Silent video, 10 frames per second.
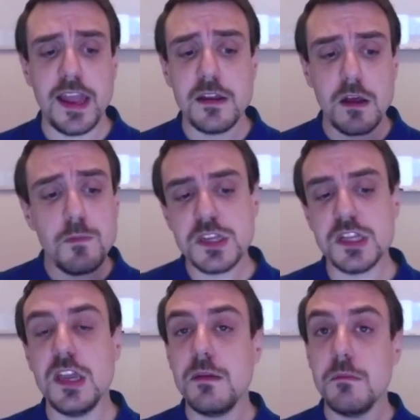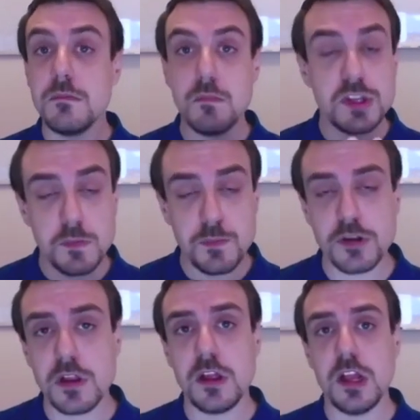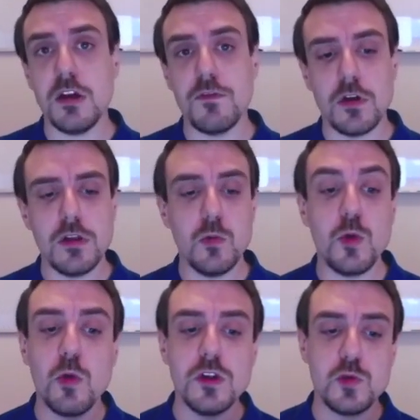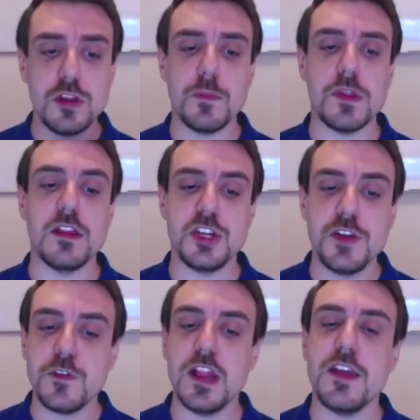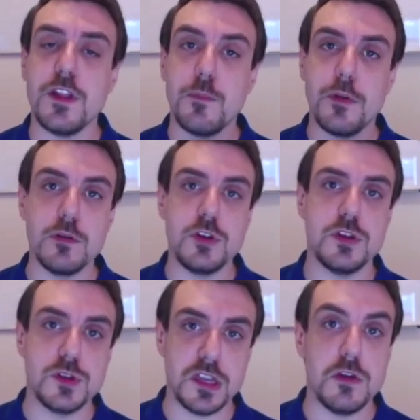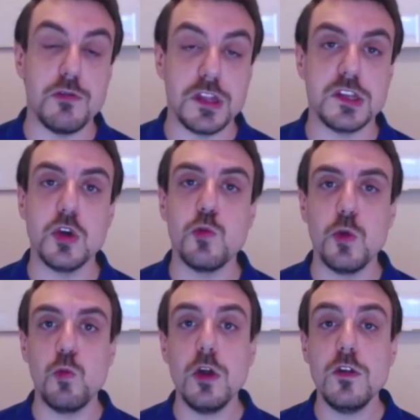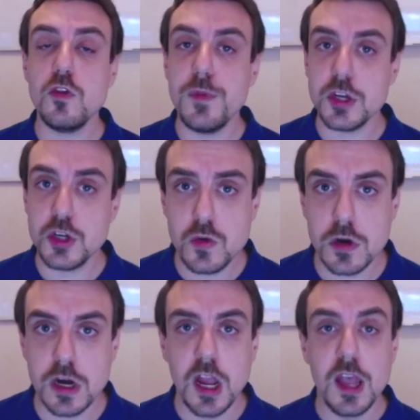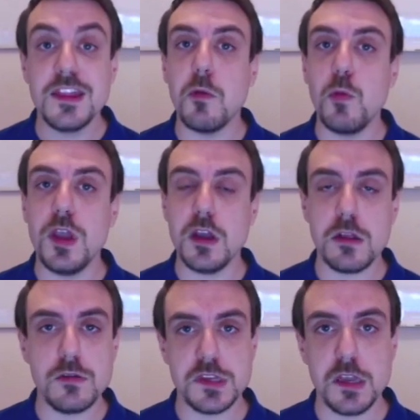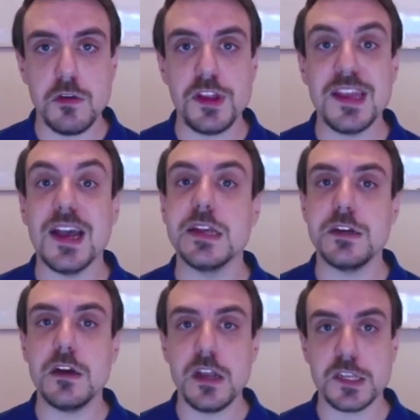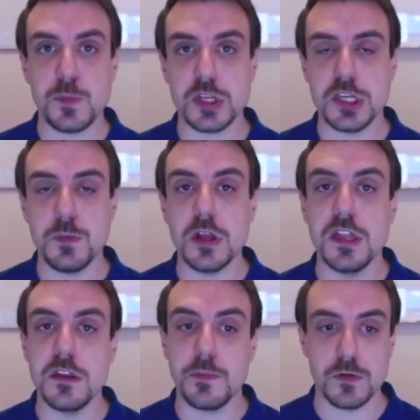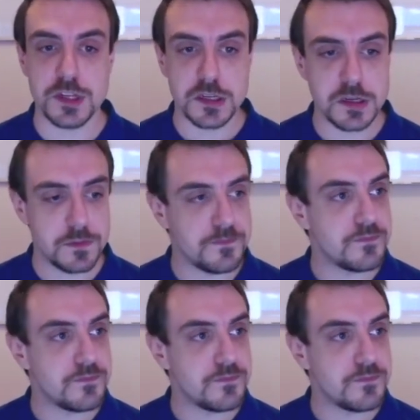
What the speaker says: And obviously, most importantly of all, we want to adopt a shift-left approach to security. So we want to make sure that we include security as early as possible in the process.